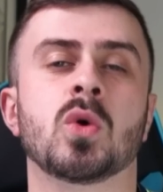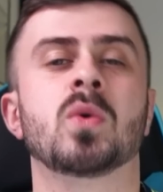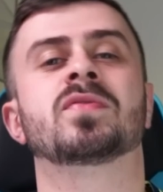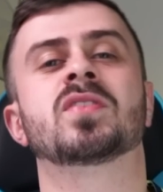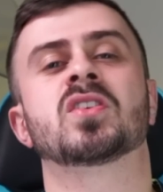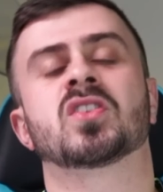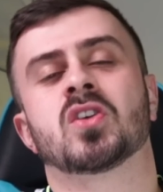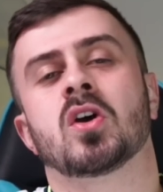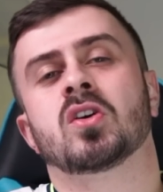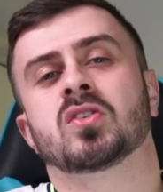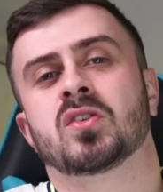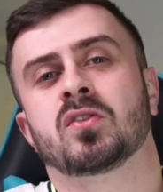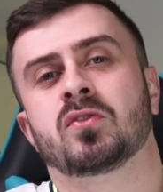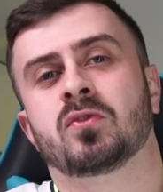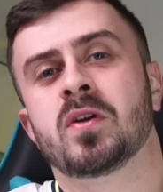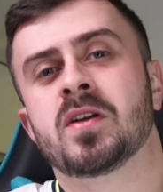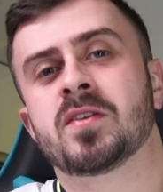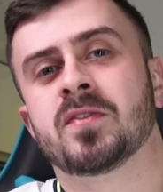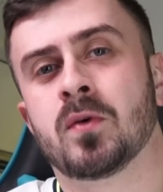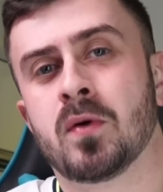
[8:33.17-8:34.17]
we've discussed the
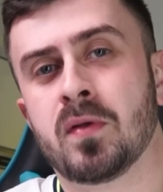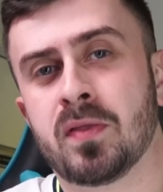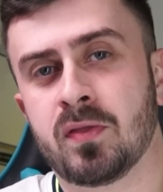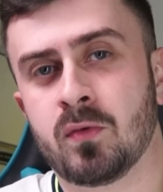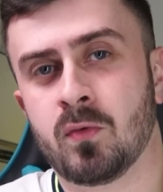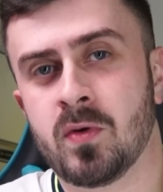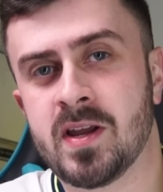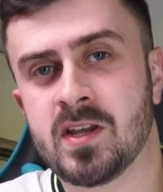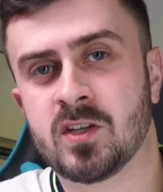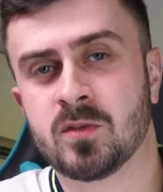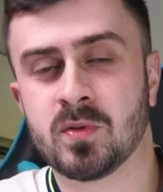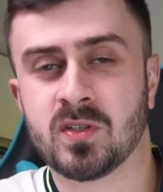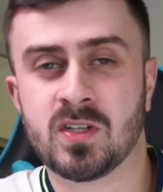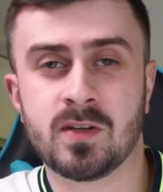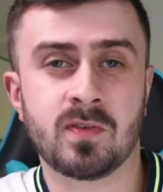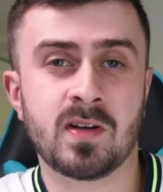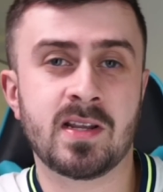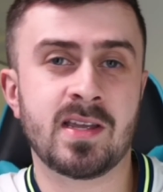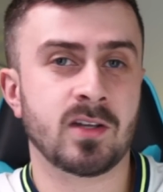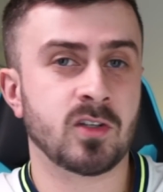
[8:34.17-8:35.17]
3-4-3
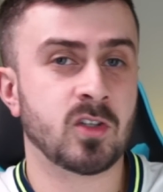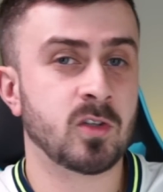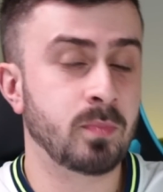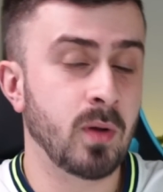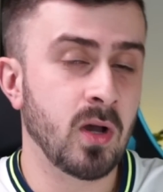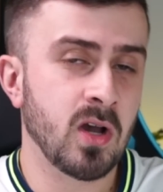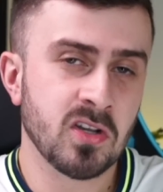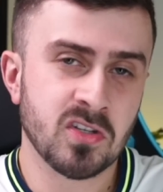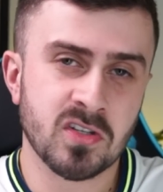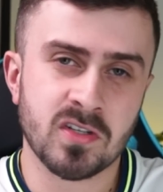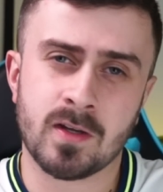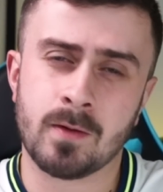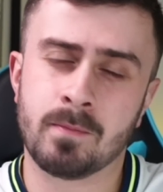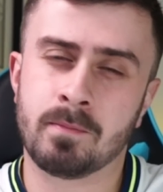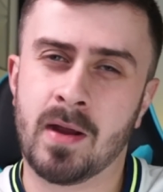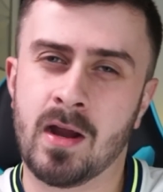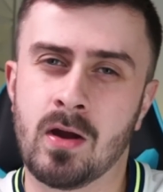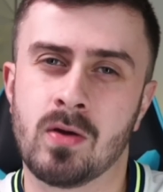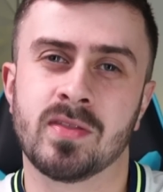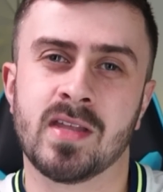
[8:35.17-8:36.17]
specifically at Spurs and
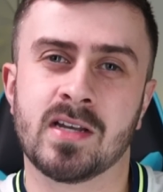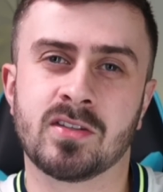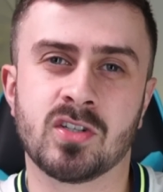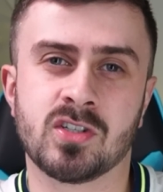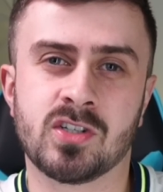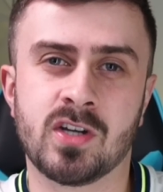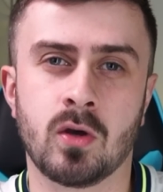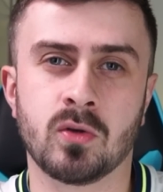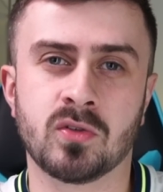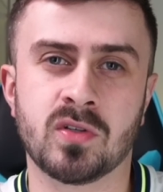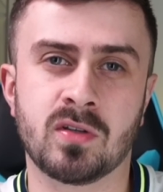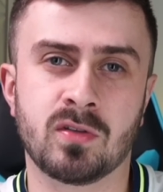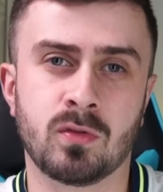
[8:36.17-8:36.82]
comparing that to Chelsea's